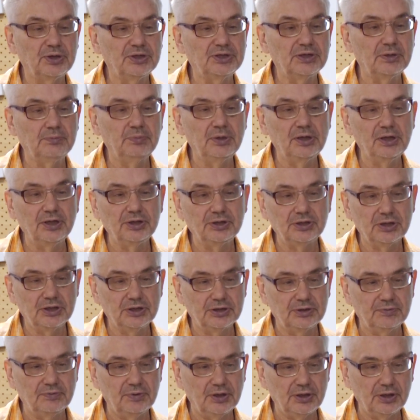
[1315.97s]

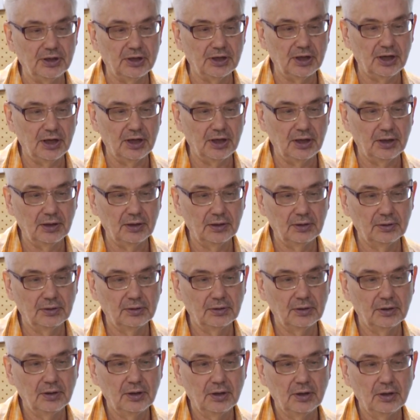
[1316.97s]
compressibility is very high.
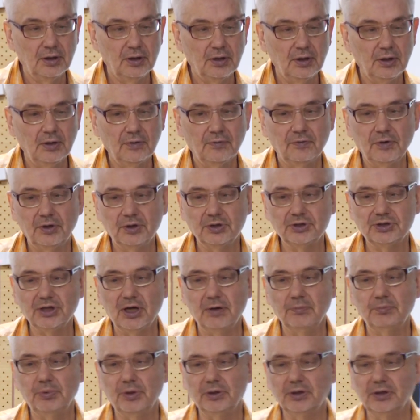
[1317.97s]

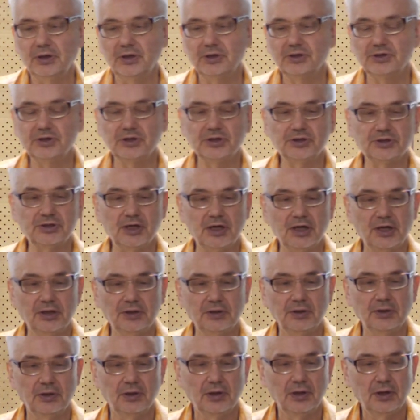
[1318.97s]
For example, in the
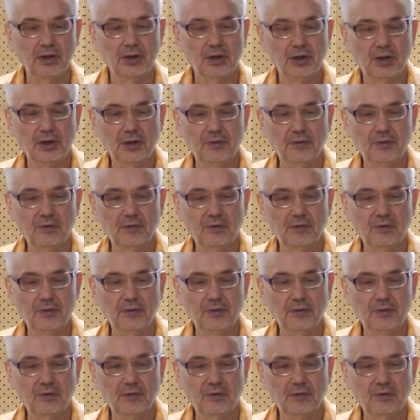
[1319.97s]
Sun